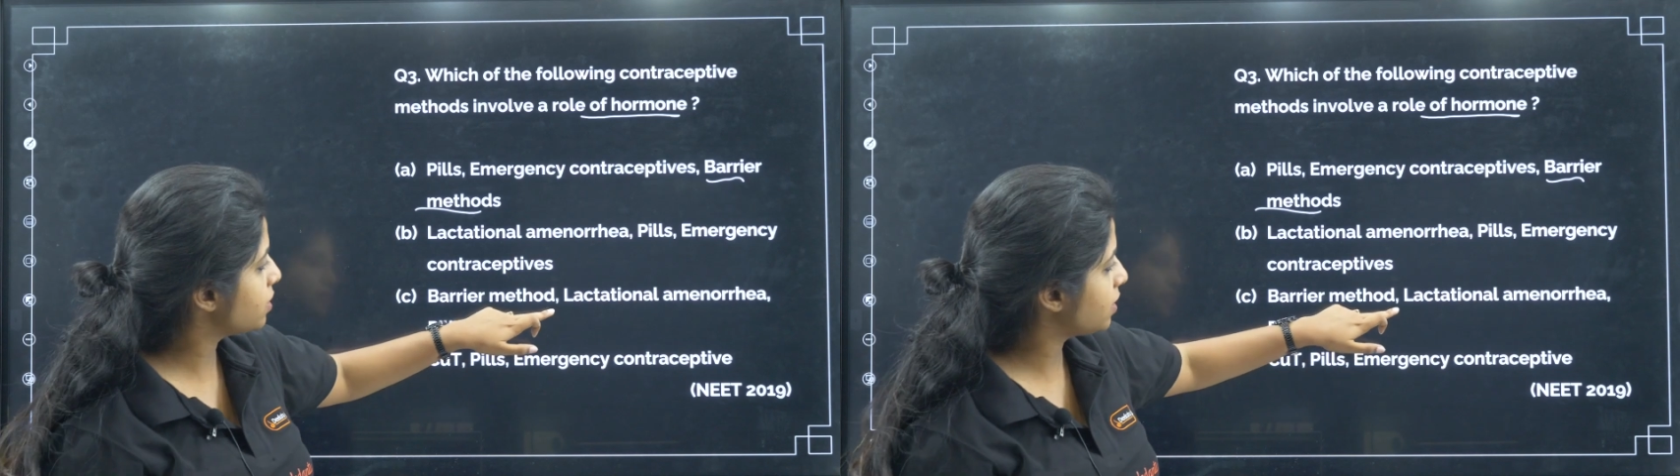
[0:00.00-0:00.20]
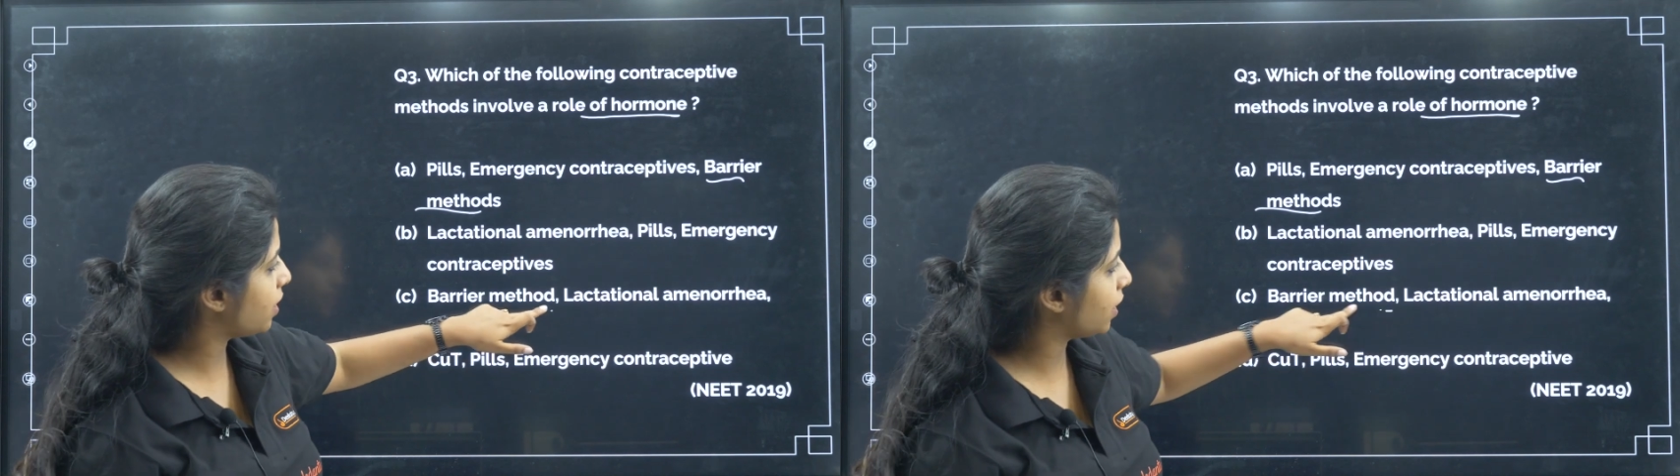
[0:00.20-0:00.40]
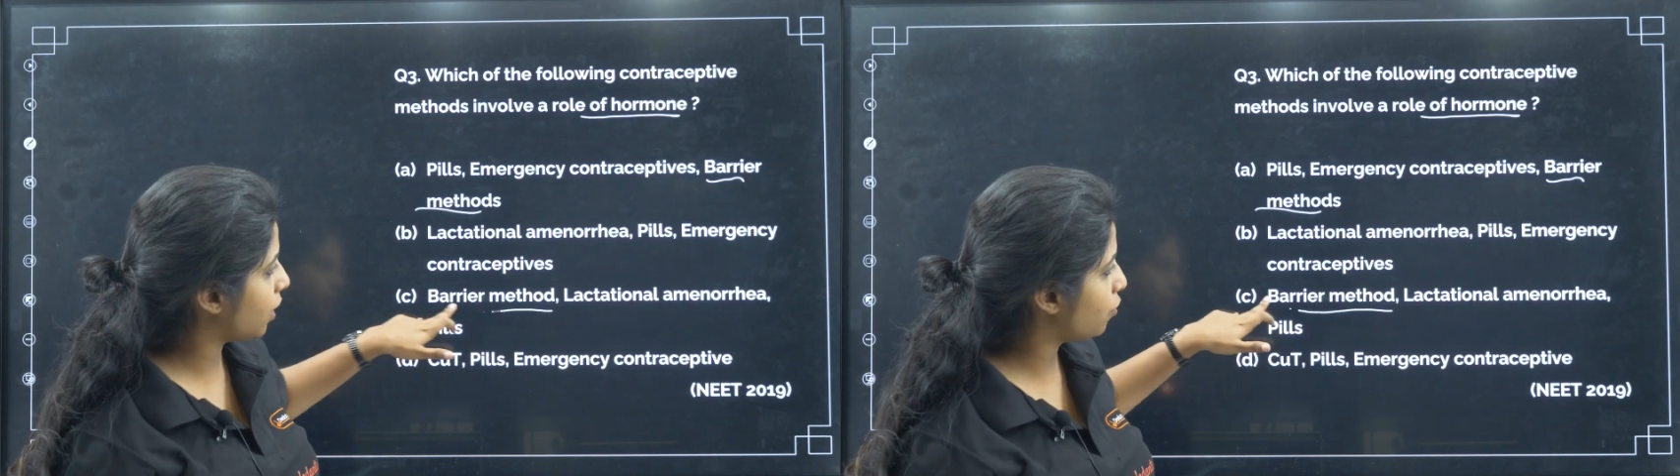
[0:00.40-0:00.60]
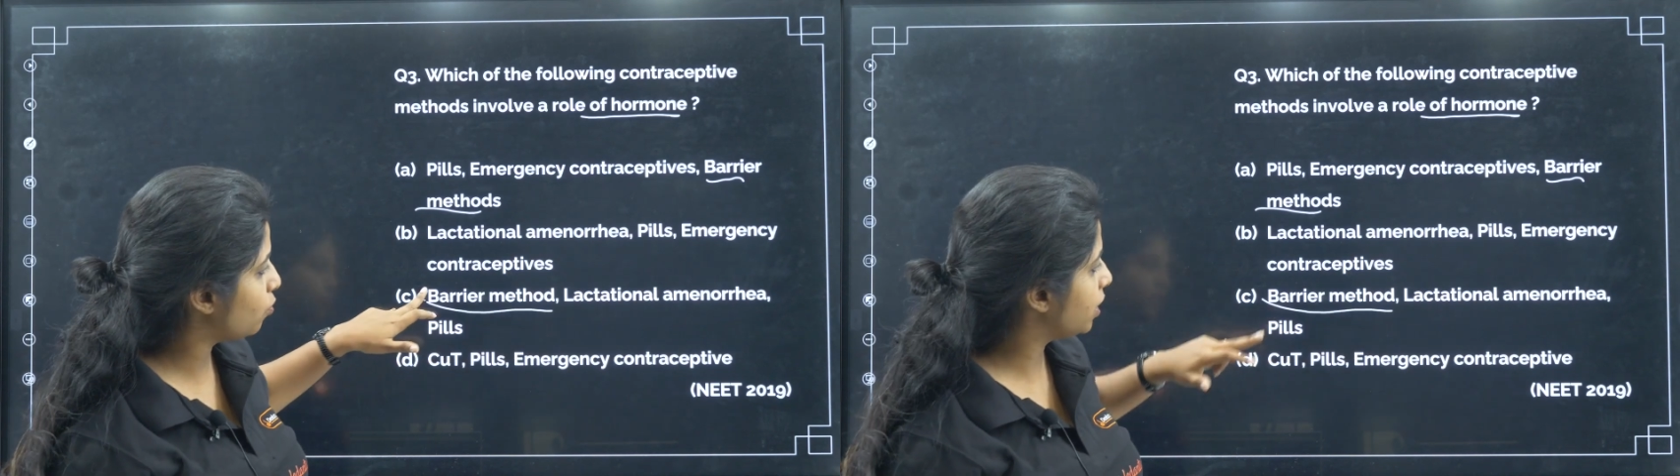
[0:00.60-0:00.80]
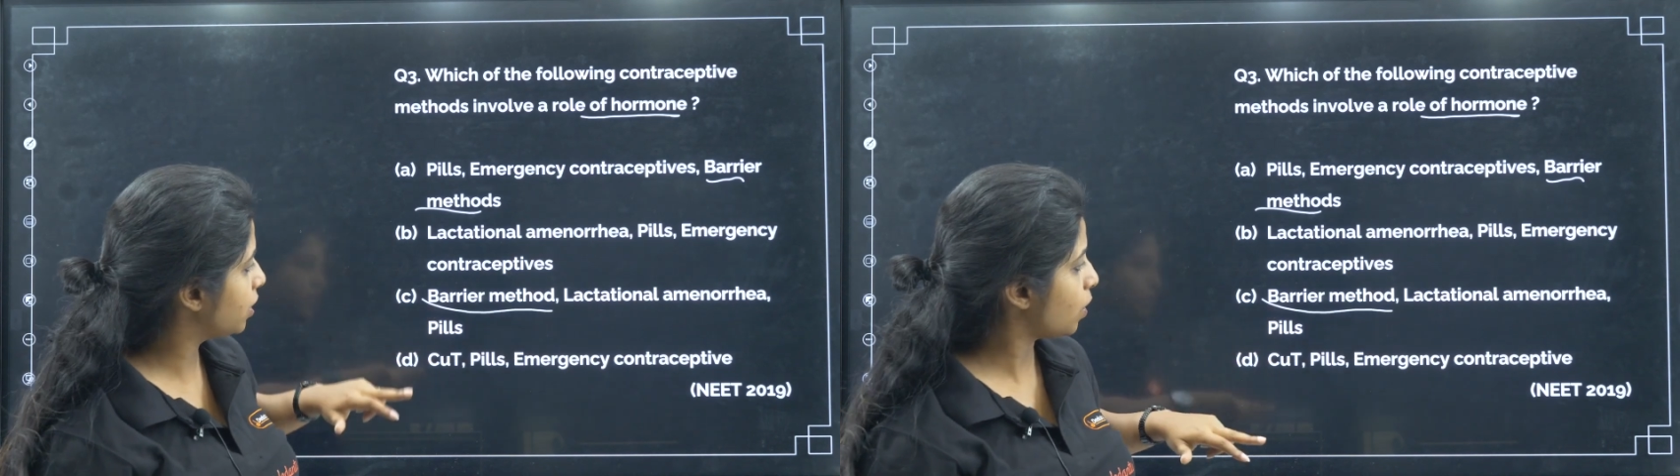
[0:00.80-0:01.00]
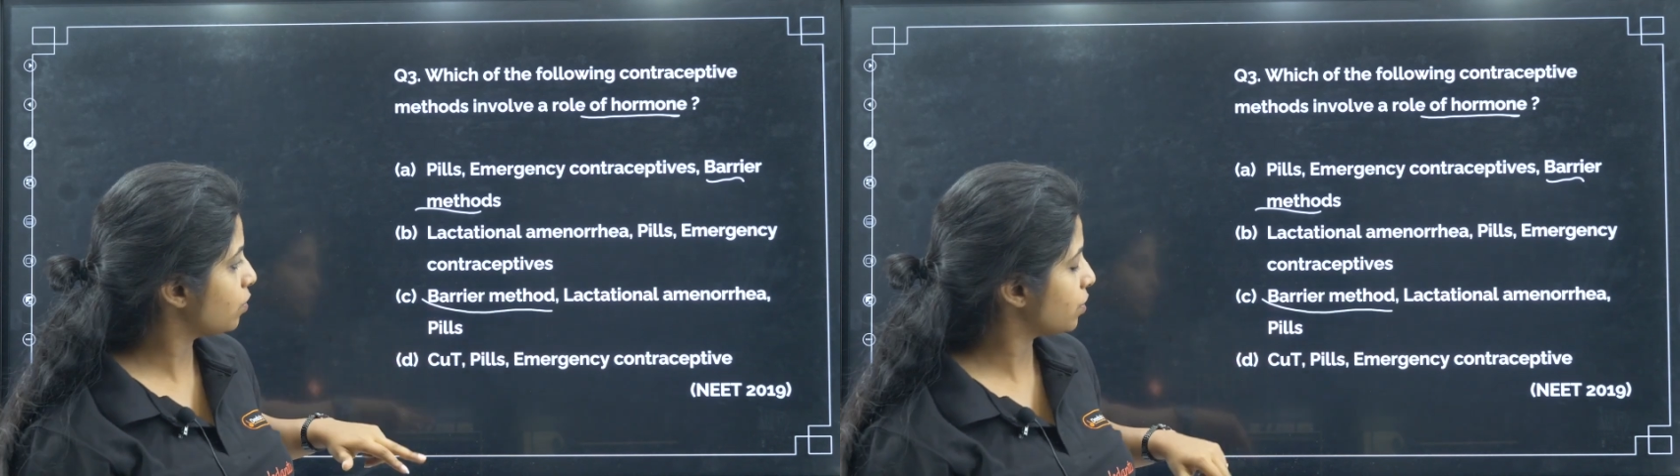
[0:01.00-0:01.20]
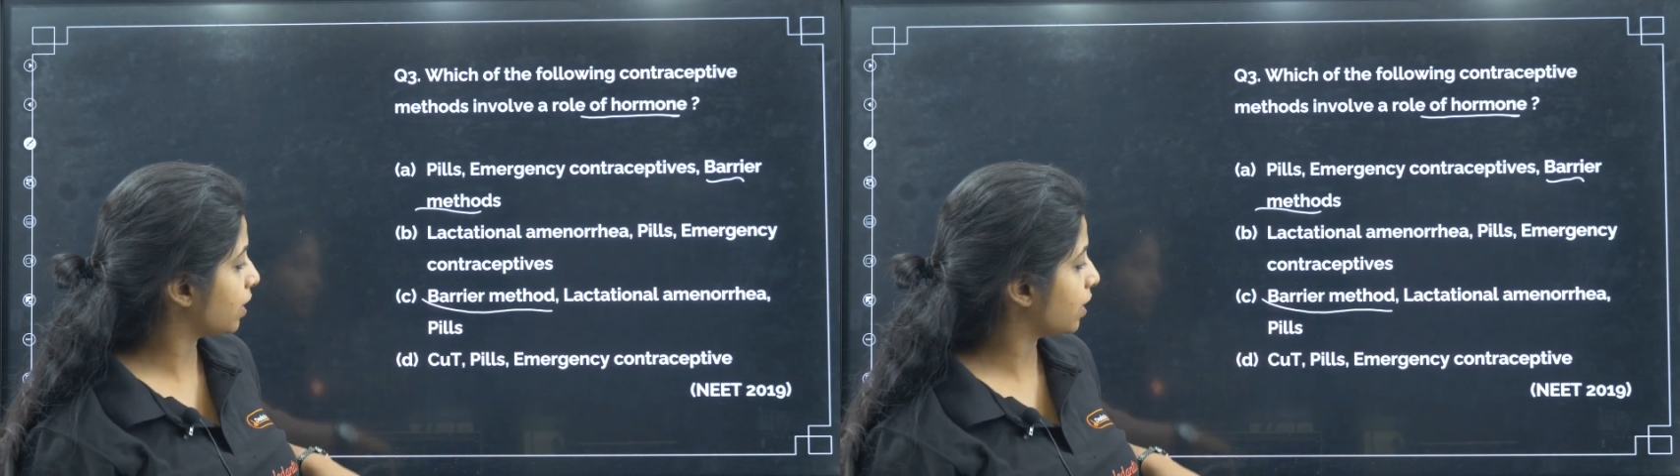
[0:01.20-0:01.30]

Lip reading: is there, again ruling it out.